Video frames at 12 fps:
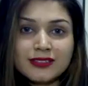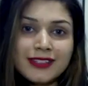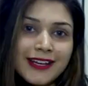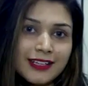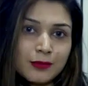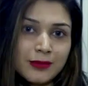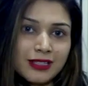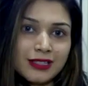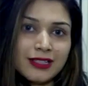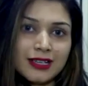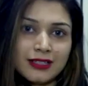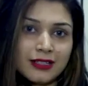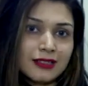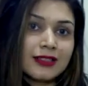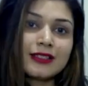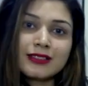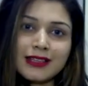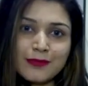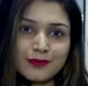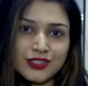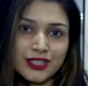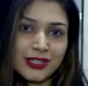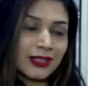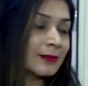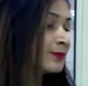statement, that is subject.